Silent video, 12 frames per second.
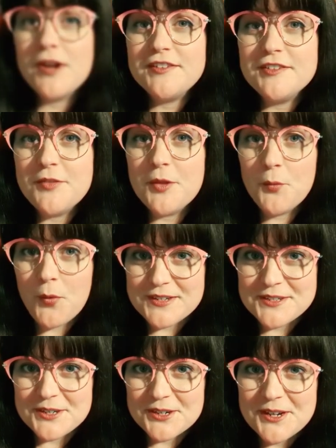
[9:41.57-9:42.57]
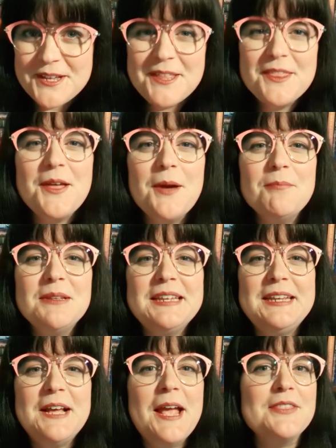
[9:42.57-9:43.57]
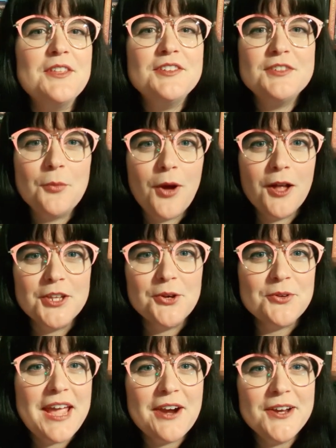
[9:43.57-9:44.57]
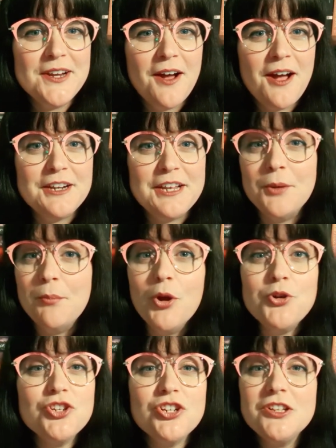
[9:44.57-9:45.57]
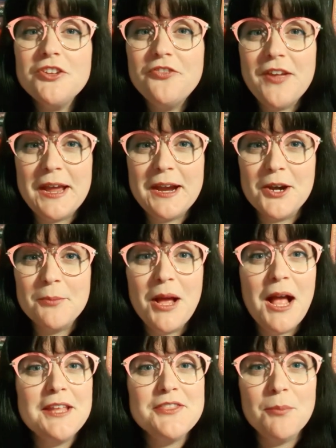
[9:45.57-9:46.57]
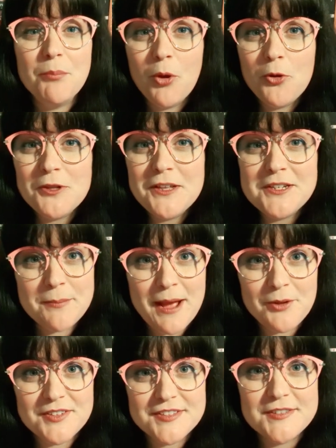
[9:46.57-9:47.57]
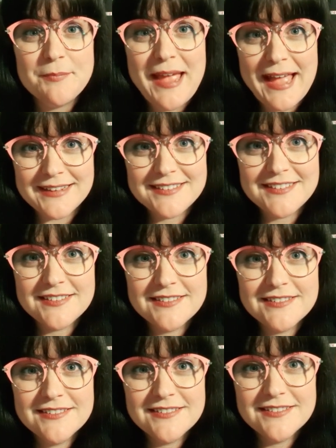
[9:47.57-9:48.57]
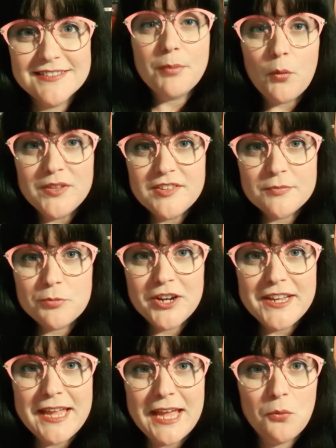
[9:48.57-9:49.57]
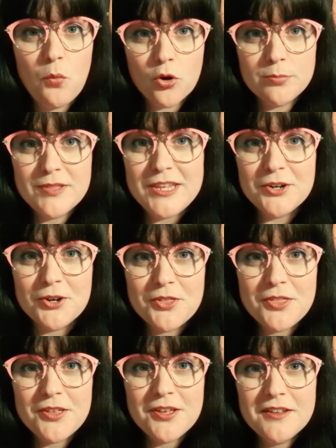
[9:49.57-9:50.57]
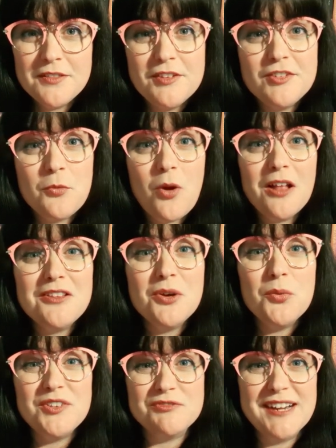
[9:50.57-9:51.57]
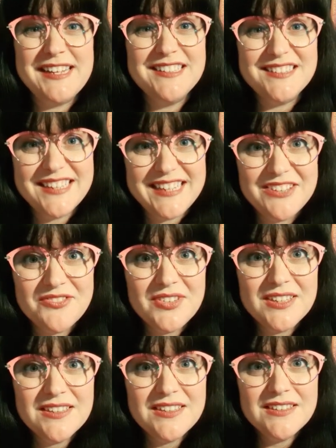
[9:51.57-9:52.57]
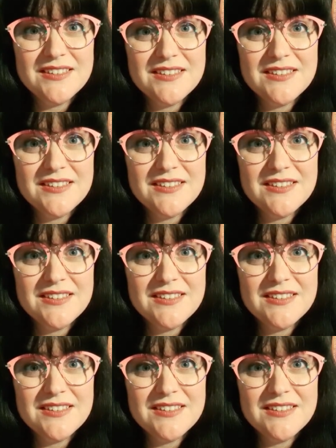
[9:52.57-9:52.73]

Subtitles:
For the rest of the winter, Thumbelina and the swallow carried on an emotional affair behind the mole and mouse's backs. But when spring had warmed the earth, the swallow was ready to leave.